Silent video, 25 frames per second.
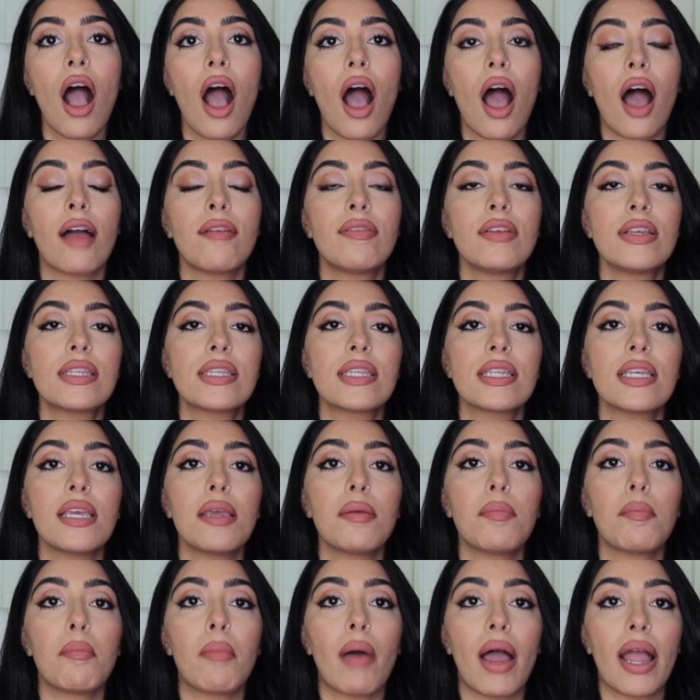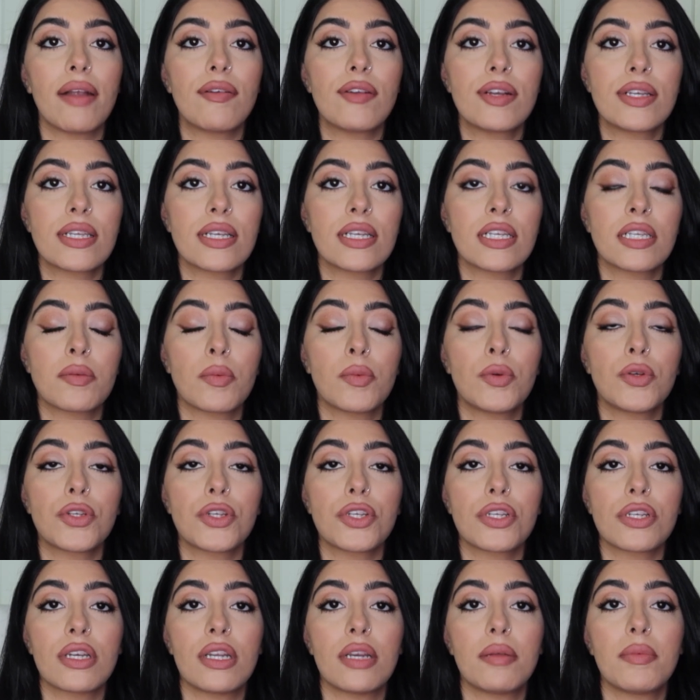Obviously, my risk exposure
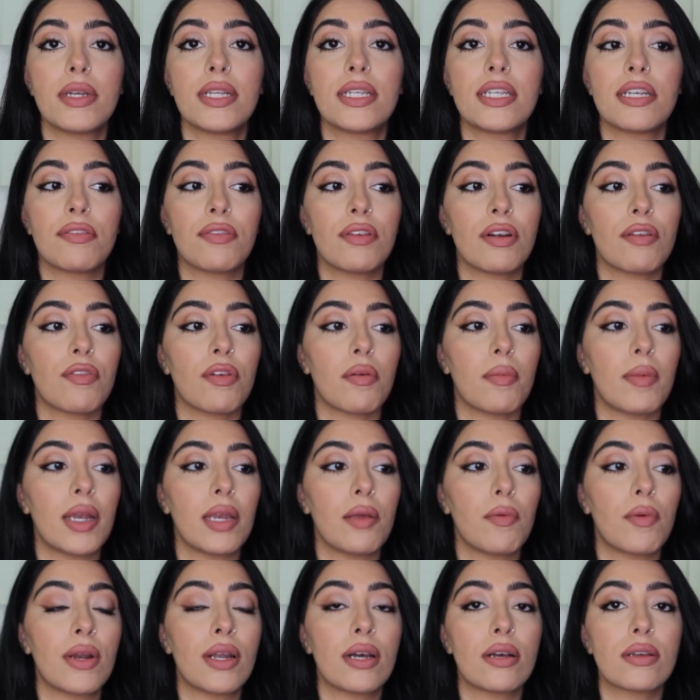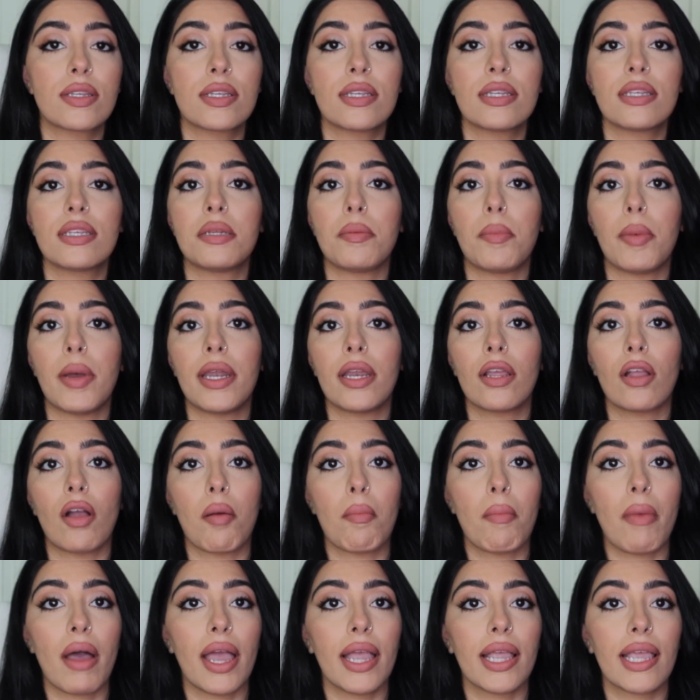is going to be different from anyone else's depending
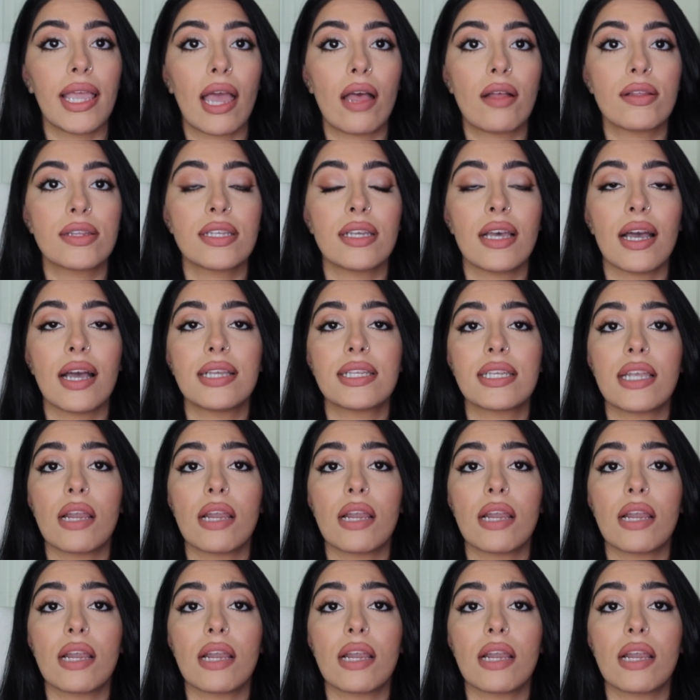on my account size,